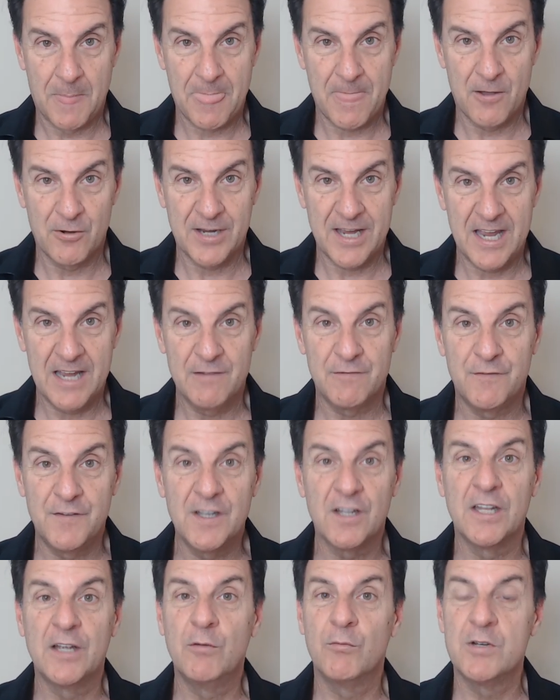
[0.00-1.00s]
Okay,
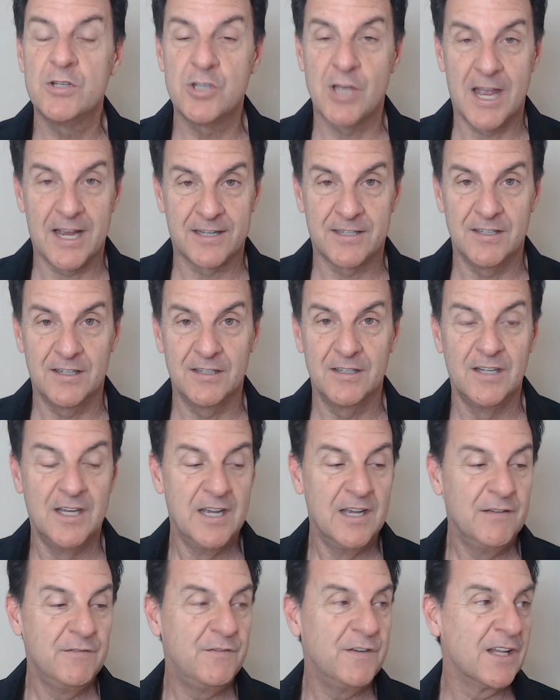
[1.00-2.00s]
feeling rejected,
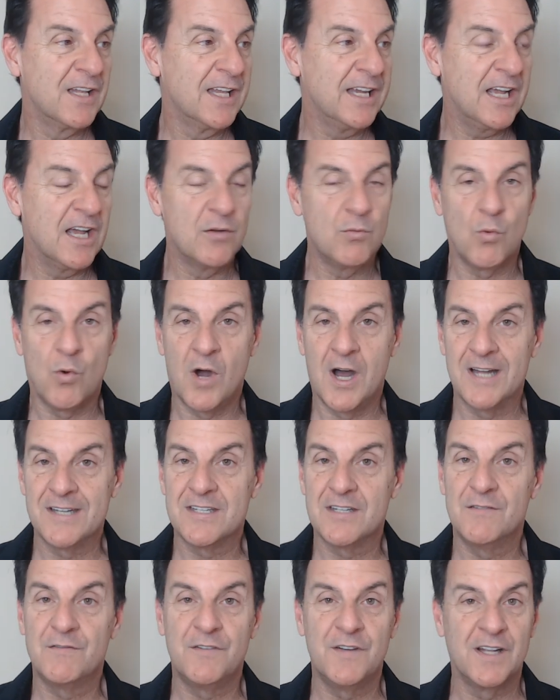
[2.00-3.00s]
feeling
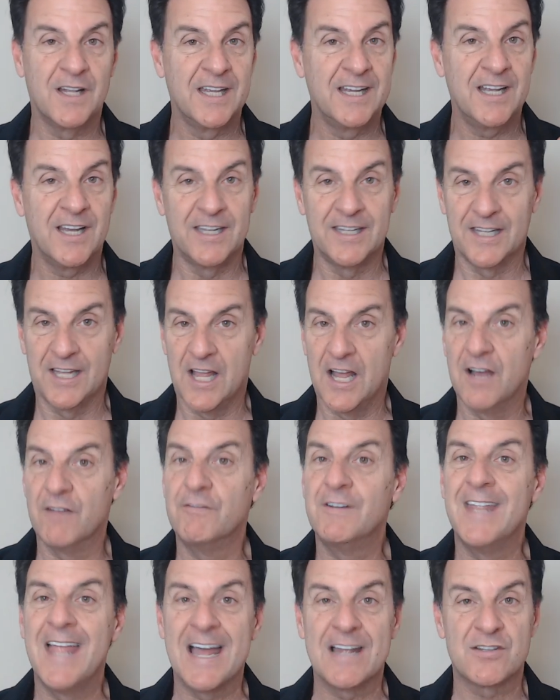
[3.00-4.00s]
unwanted, feeling
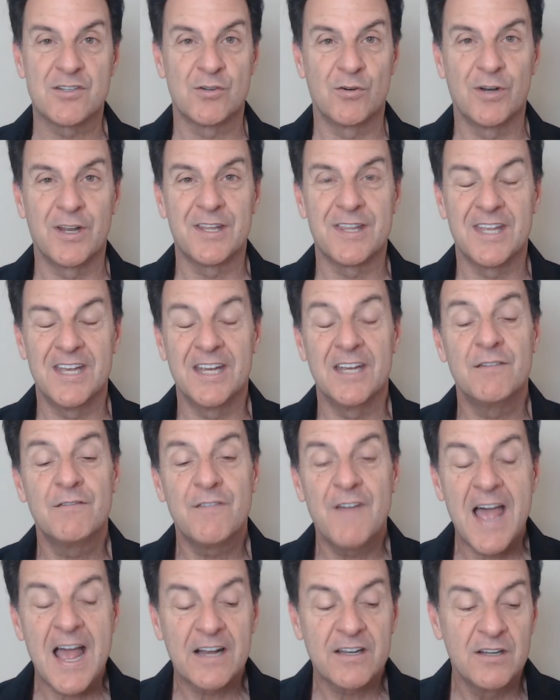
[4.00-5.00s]
unloved, that sort of thing. In
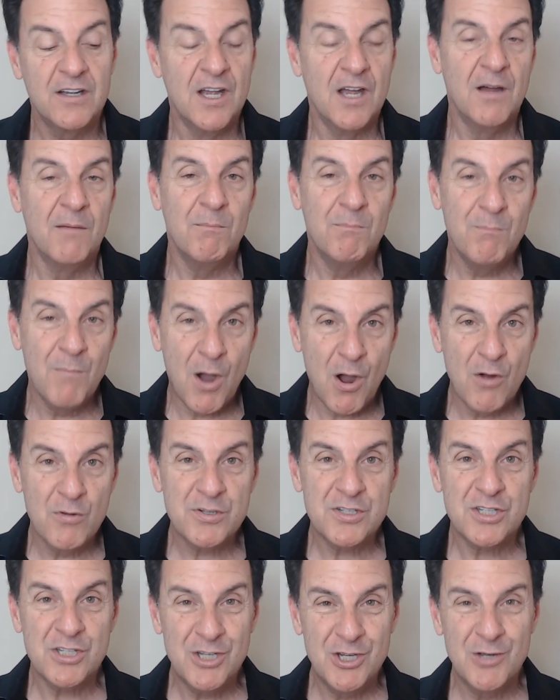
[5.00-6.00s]
fact,
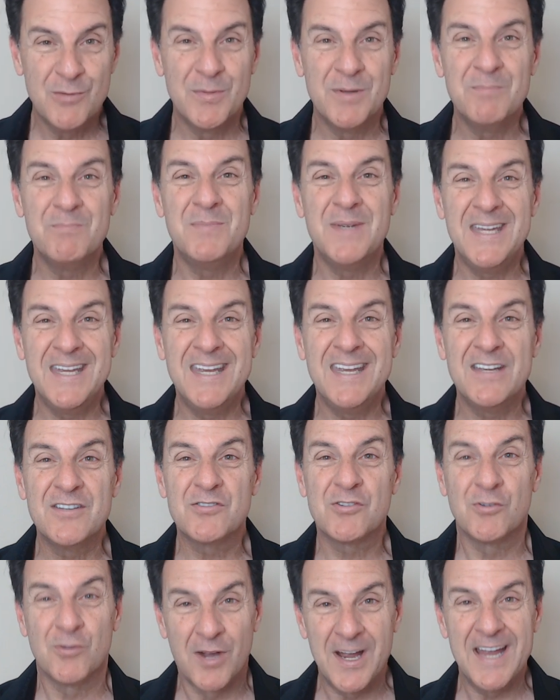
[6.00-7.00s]
most human beings'
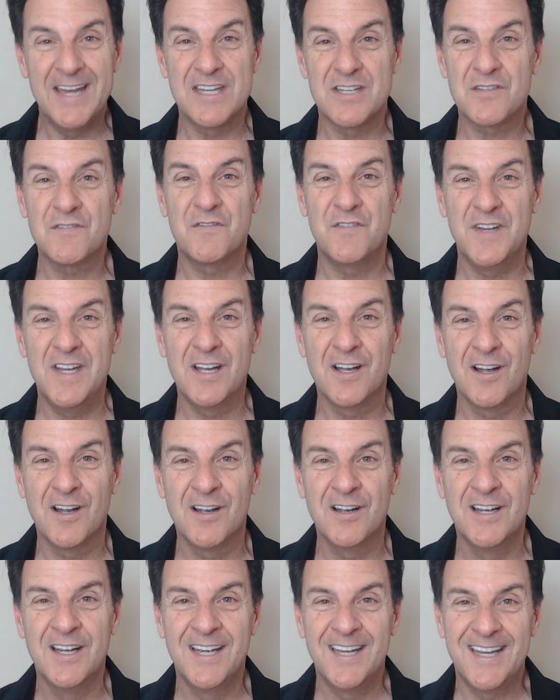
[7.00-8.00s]
greatest
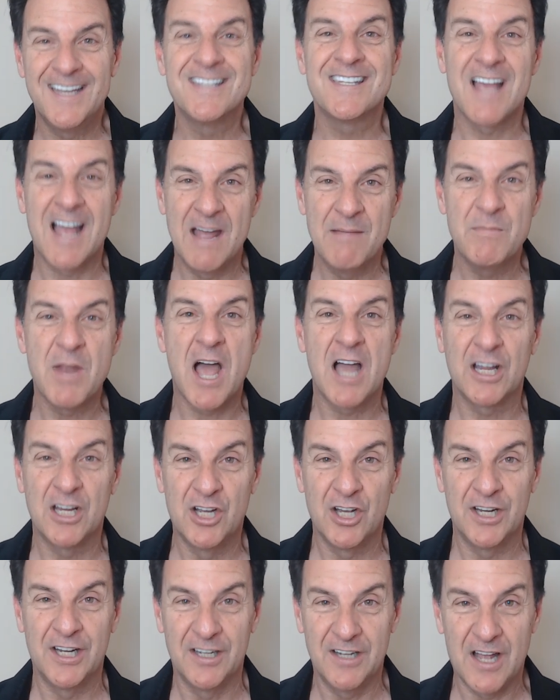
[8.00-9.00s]
fear is I'm not
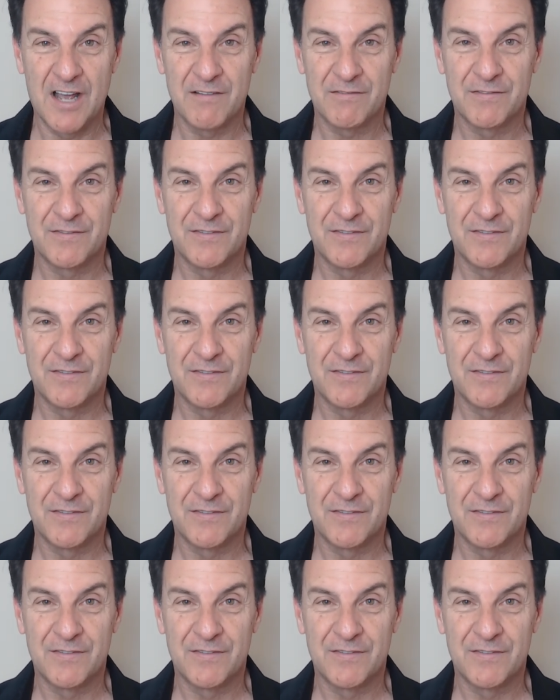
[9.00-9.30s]
good enough.